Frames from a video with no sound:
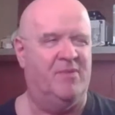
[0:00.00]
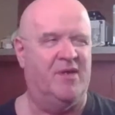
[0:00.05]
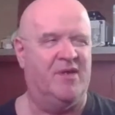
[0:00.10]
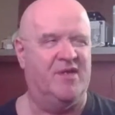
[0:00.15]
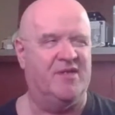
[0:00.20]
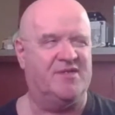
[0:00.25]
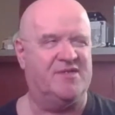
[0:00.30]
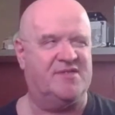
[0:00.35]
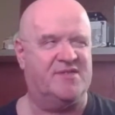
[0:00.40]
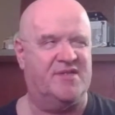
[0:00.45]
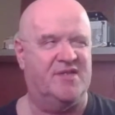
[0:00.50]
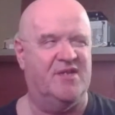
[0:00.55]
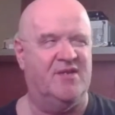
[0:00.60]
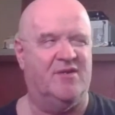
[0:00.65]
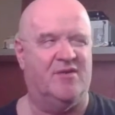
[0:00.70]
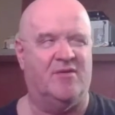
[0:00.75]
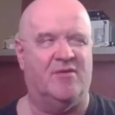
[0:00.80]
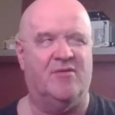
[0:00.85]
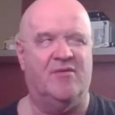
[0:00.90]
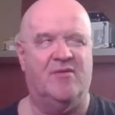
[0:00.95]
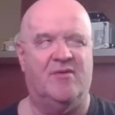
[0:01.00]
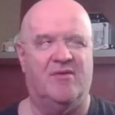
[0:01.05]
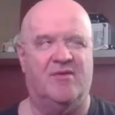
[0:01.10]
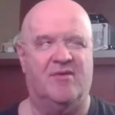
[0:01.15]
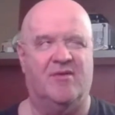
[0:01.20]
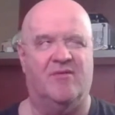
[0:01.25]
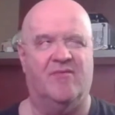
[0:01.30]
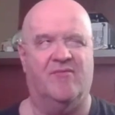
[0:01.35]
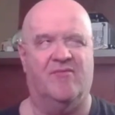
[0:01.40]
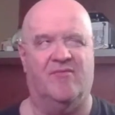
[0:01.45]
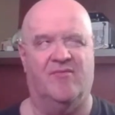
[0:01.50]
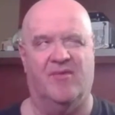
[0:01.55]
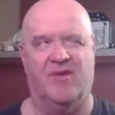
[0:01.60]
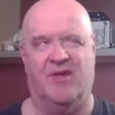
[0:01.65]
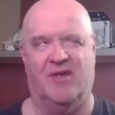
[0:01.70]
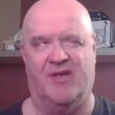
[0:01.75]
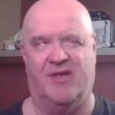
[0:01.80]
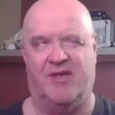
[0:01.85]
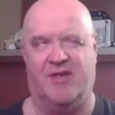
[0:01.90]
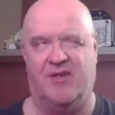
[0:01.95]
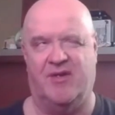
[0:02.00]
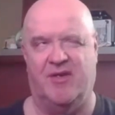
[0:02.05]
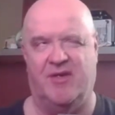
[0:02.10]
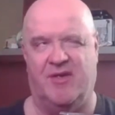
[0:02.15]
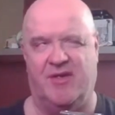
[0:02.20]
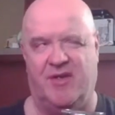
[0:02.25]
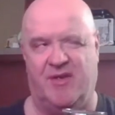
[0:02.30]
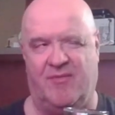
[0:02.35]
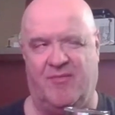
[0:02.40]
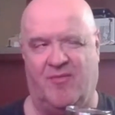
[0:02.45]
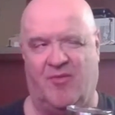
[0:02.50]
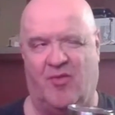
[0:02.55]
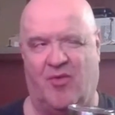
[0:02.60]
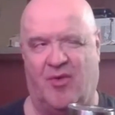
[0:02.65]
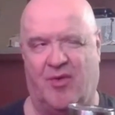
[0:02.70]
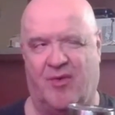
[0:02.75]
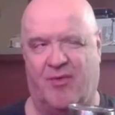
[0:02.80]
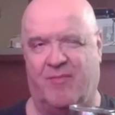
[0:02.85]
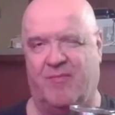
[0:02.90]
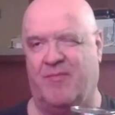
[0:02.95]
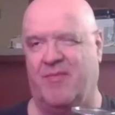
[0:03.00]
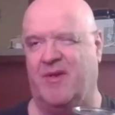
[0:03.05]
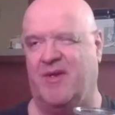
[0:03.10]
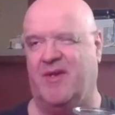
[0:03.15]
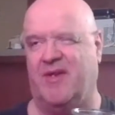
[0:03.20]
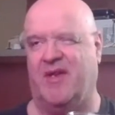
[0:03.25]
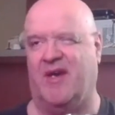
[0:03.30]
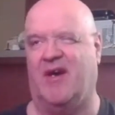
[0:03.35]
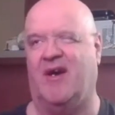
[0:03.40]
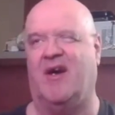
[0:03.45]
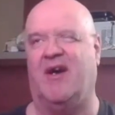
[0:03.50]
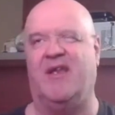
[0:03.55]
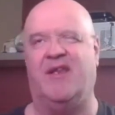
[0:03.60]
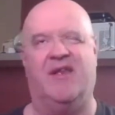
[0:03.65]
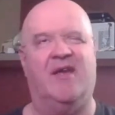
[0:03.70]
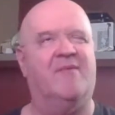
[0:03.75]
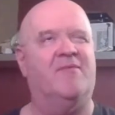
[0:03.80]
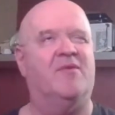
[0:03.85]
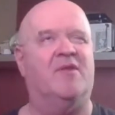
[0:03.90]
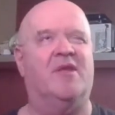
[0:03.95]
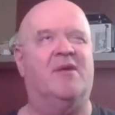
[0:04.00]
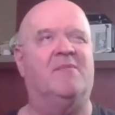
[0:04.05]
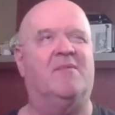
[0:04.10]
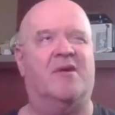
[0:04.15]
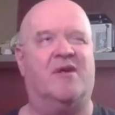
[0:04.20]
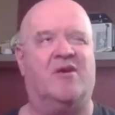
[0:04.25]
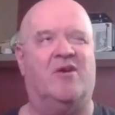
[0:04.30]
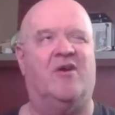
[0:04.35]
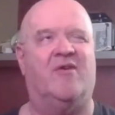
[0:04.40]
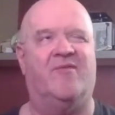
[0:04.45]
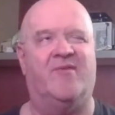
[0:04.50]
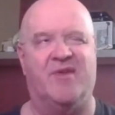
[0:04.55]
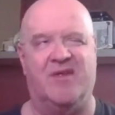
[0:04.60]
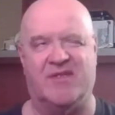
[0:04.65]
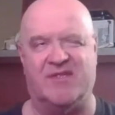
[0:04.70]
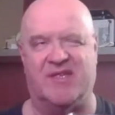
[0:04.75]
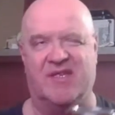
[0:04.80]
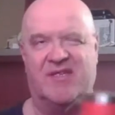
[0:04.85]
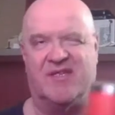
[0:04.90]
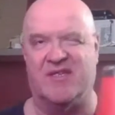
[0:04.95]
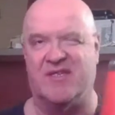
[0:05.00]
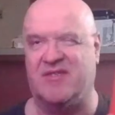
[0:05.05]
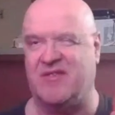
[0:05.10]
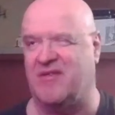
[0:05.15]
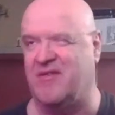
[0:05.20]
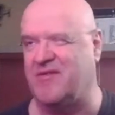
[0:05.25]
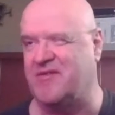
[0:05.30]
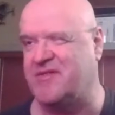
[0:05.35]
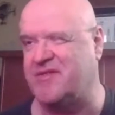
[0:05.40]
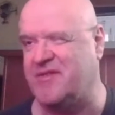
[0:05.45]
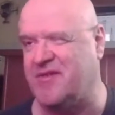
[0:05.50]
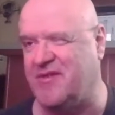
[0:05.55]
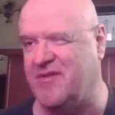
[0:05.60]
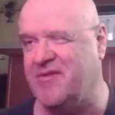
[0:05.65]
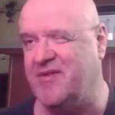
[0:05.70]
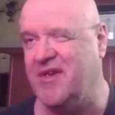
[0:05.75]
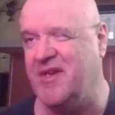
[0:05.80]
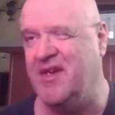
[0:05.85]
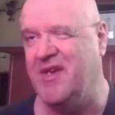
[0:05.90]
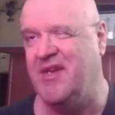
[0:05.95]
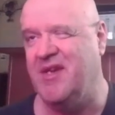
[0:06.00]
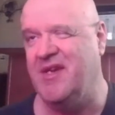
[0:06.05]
But it's still really good and warm. Now, I never let my coffee sit this long, so